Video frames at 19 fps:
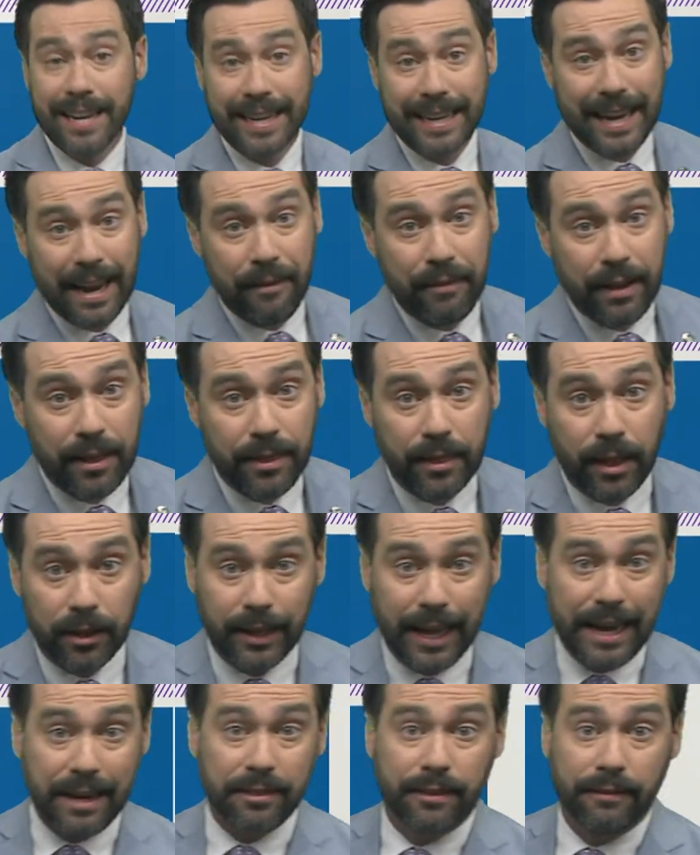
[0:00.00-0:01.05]
given the
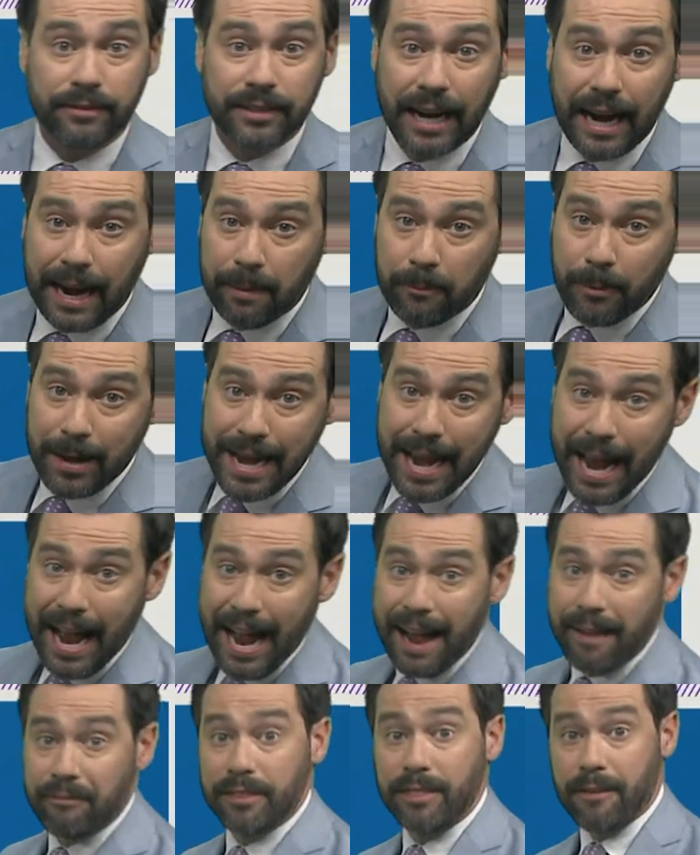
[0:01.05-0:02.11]
length of time we
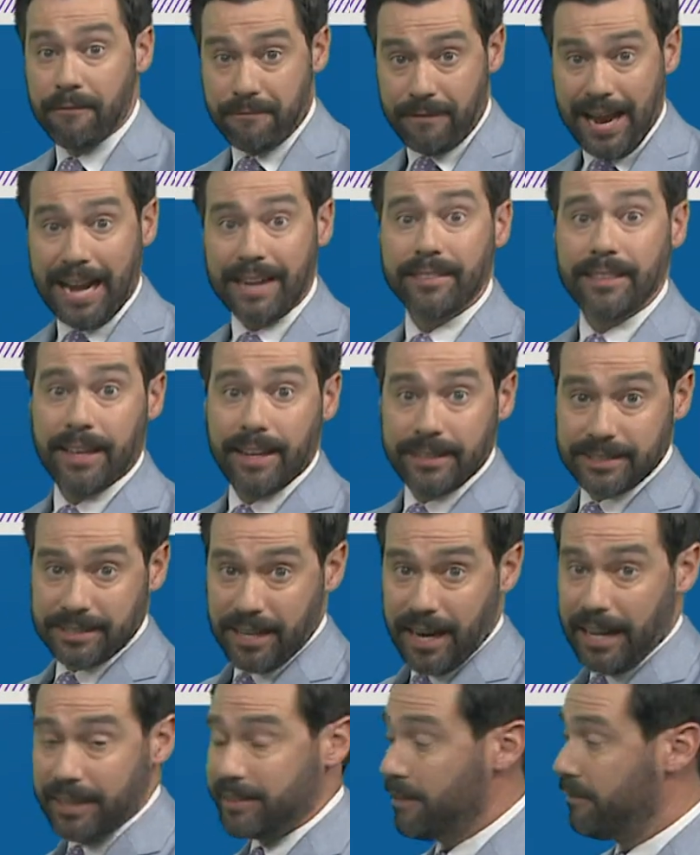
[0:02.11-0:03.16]
have and the fact that it's
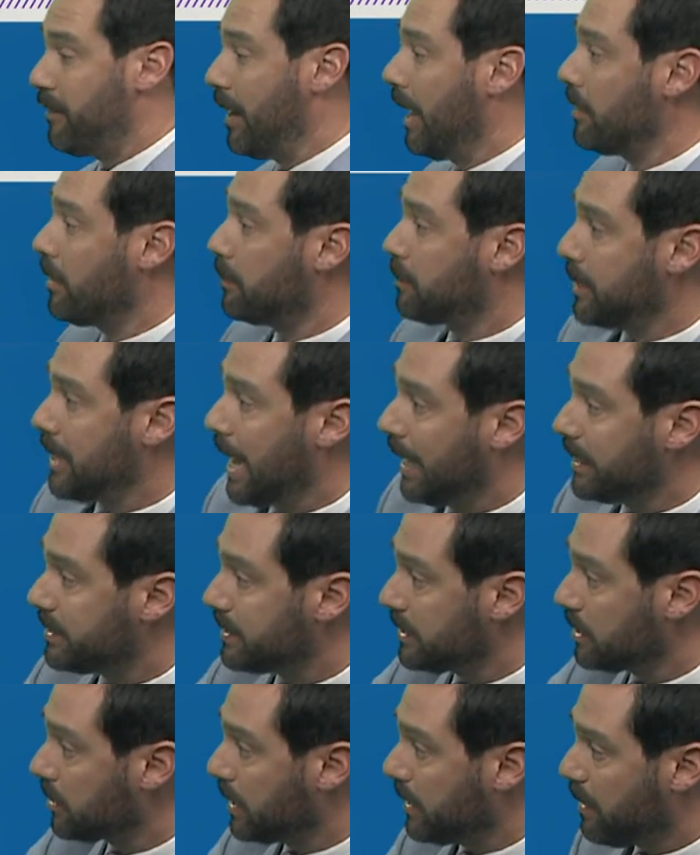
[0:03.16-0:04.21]
not developed yet,
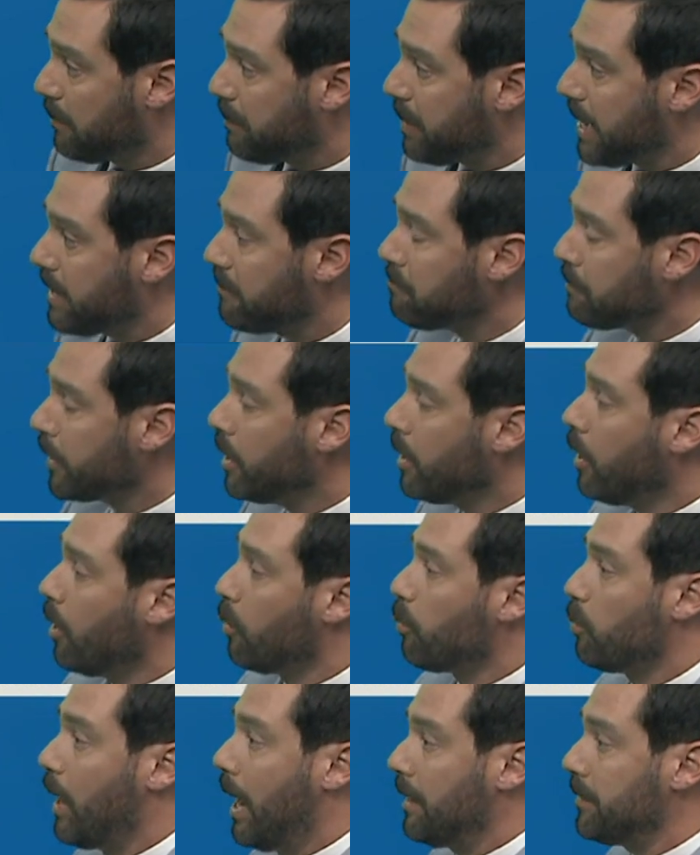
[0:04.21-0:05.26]
still going to be
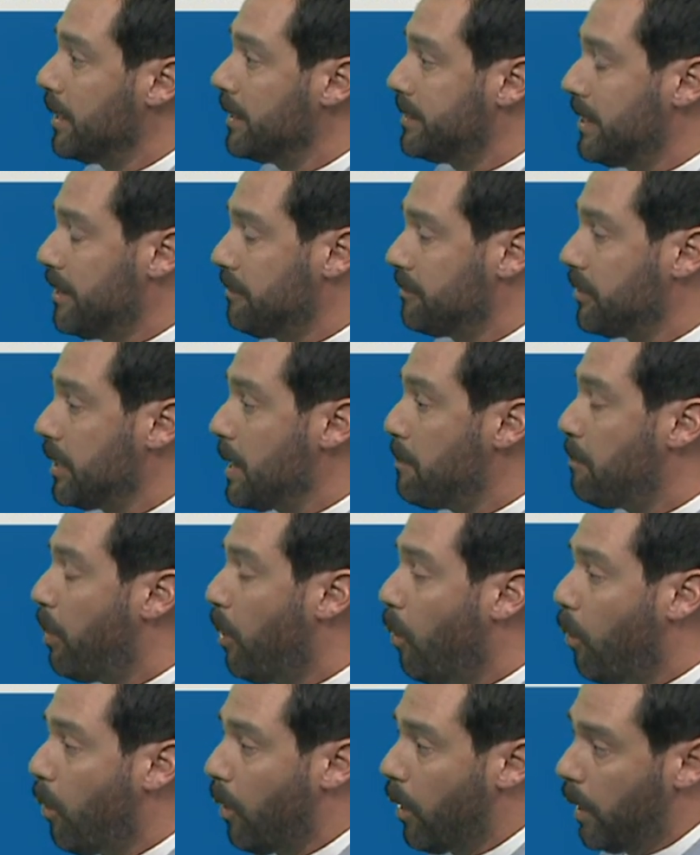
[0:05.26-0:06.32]
relatively
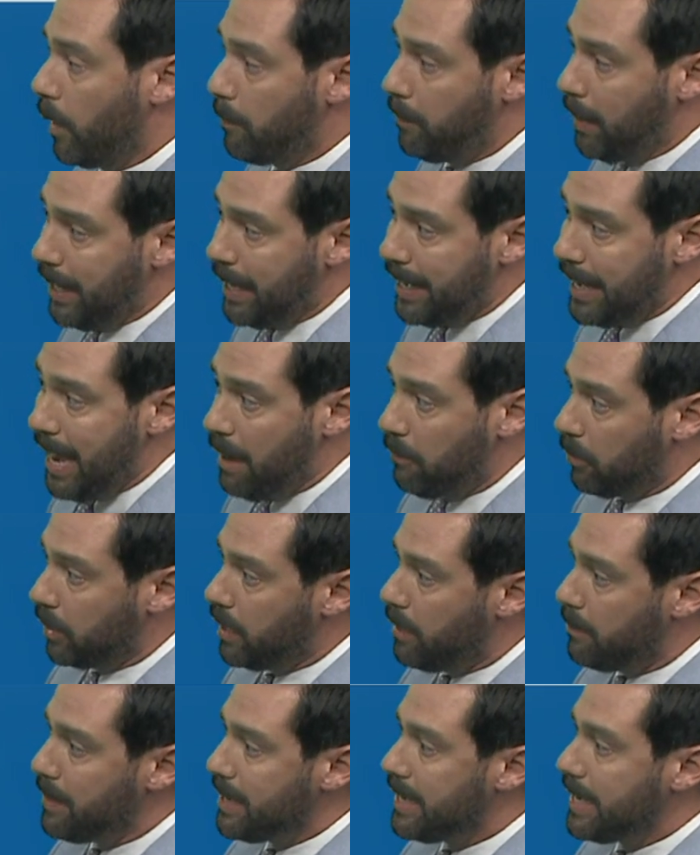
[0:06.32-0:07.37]
poor. But again, we're
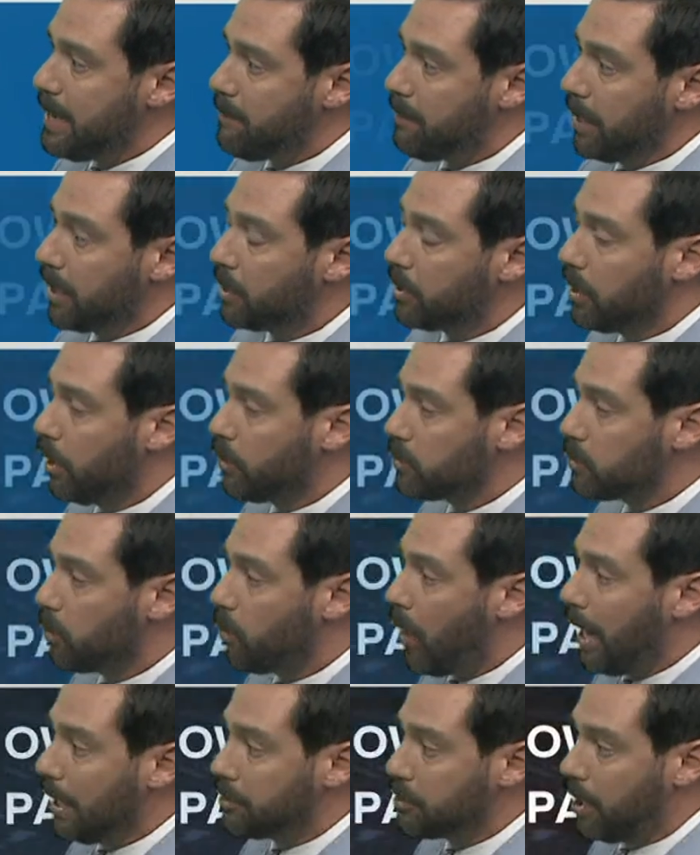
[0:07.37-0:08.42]
going to be keeping close
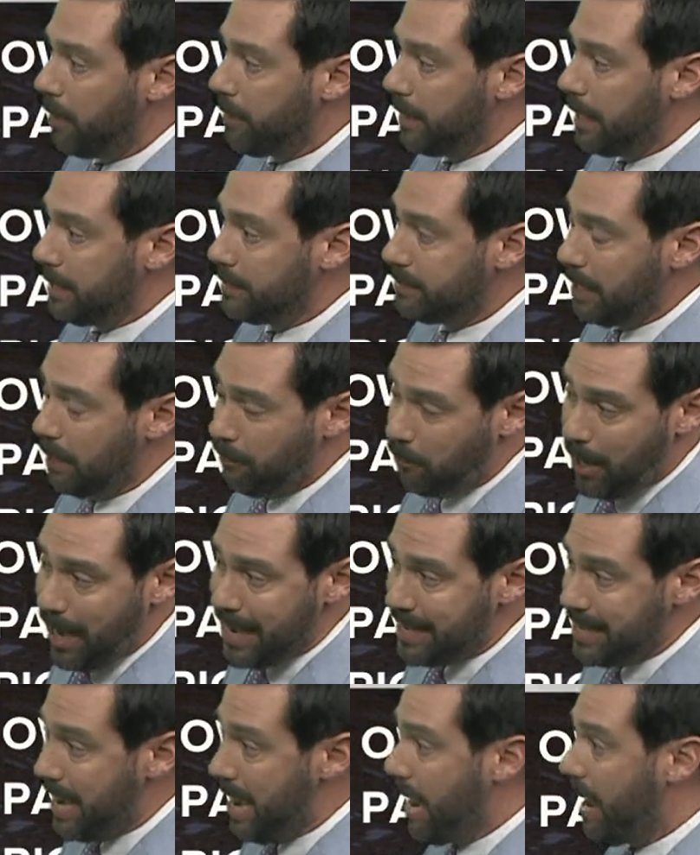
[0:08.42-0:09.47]
watch on this
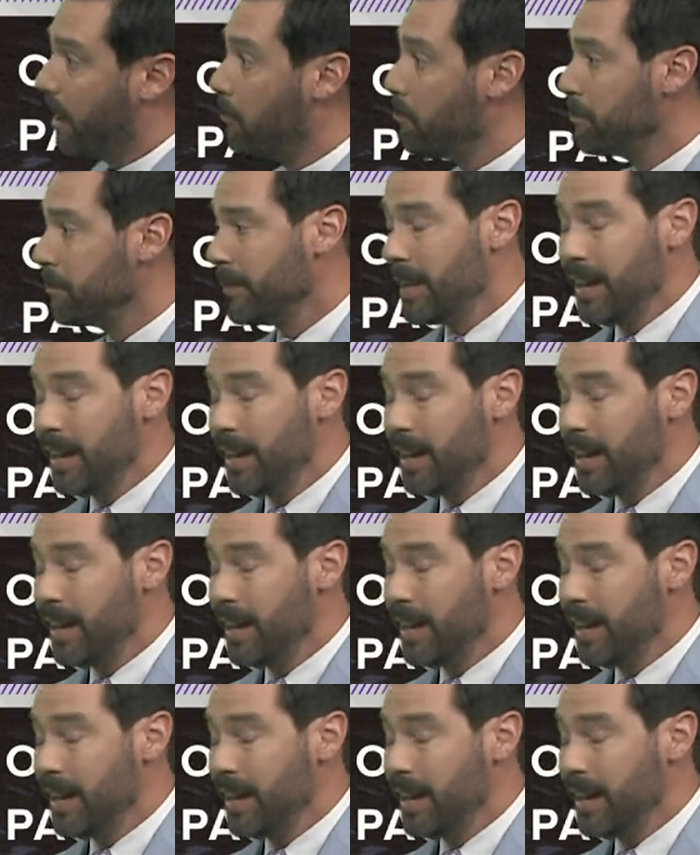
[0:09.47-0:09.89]
right now.